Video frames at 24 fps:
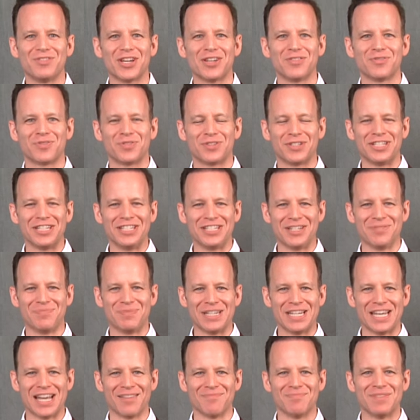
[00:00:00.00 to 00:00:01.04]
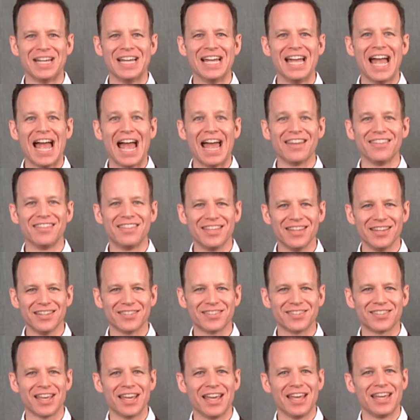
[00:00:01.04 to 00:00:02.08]
James for TTPM, and
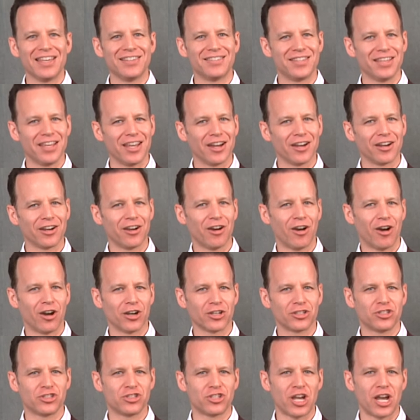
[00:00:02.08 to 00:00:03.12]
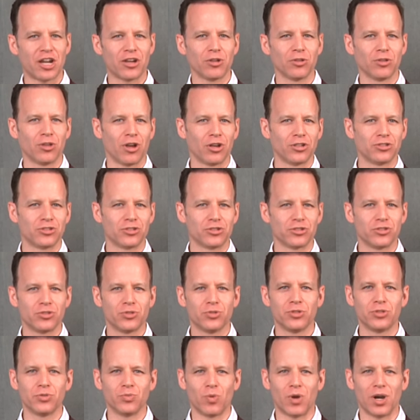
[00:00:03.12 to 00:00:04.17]
this is the Air Hogs Shadow Launcher
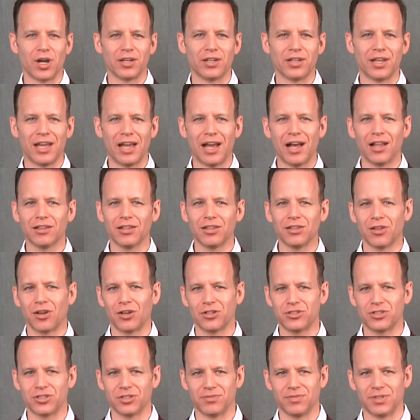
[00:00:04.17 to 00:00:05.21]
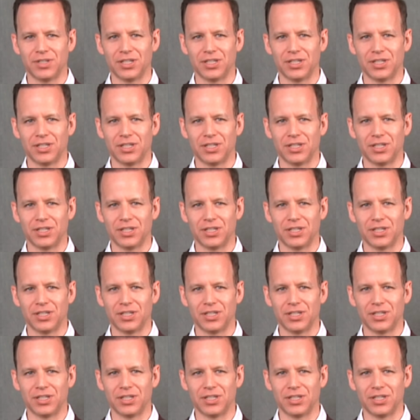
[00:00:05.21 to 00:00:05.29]
2-in-1 Heli Launching